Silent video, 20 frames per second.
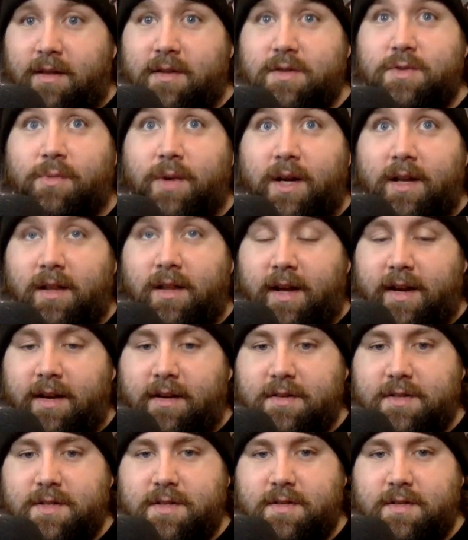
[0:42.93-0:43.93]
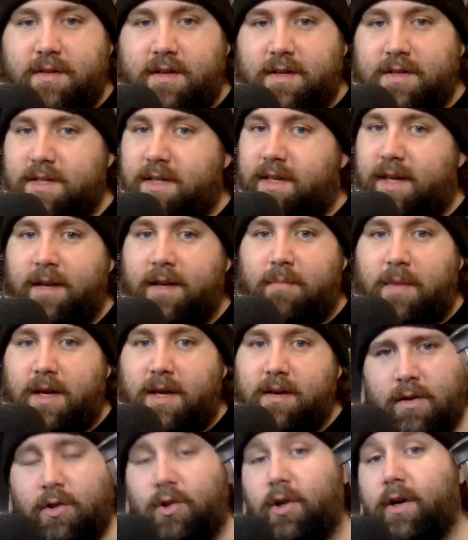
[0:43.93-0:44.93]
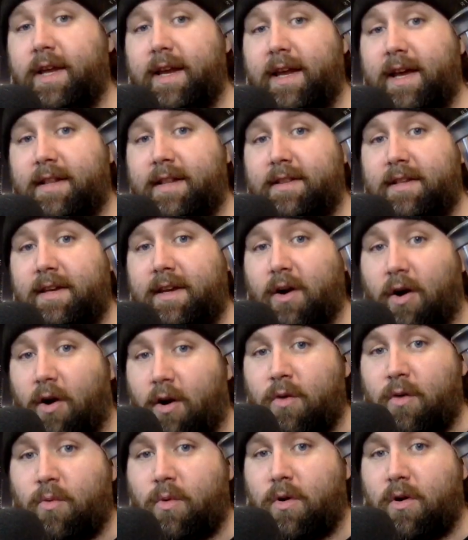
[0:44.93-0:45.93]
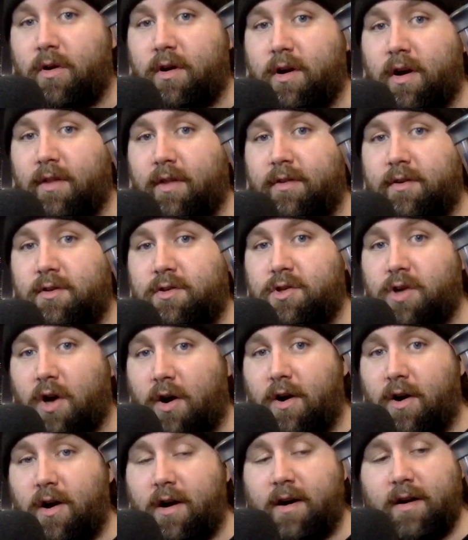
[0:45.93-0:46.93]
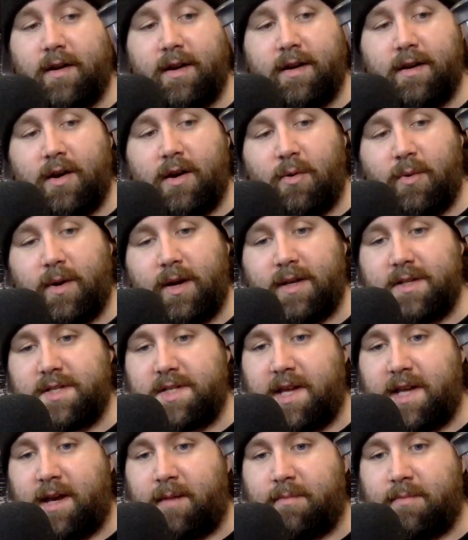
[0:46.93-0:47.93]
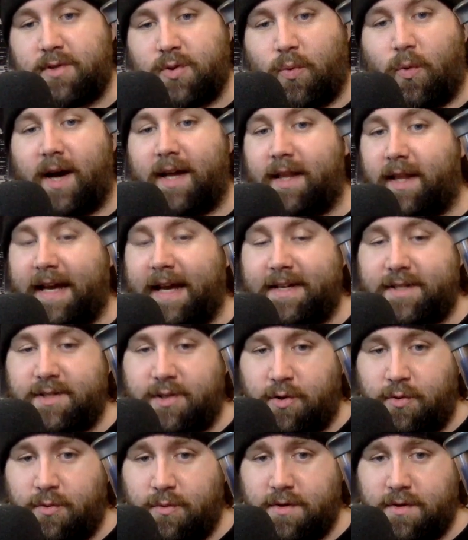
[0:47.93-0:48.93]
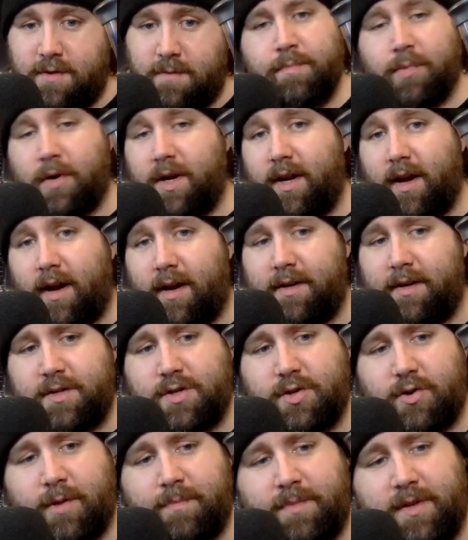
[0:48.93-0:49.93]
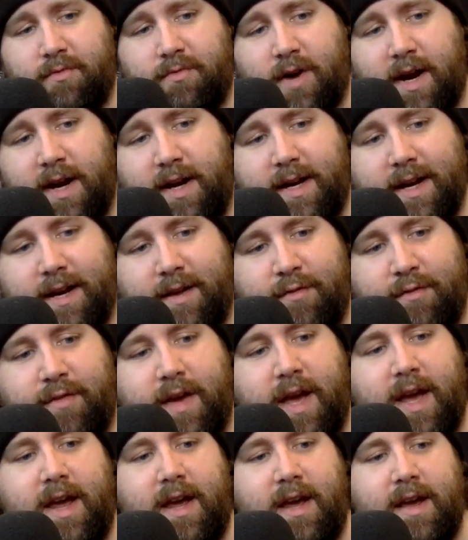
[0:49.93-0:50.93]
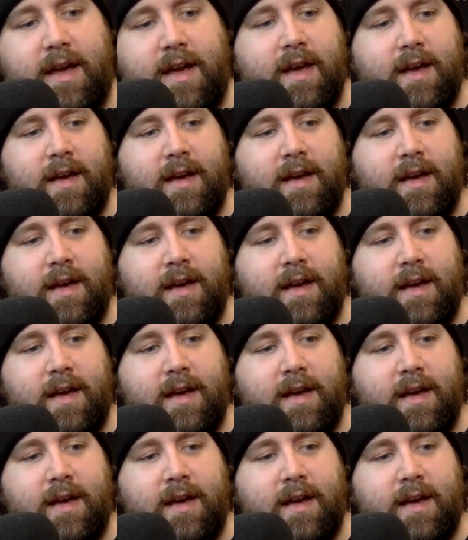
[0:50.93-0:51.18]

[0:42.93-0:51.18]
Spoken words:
This ring light is get me. Looking at the artwork on the jar, knowing it's named Twilight Tunes, pretty nondescriptive, right? Kind of vague.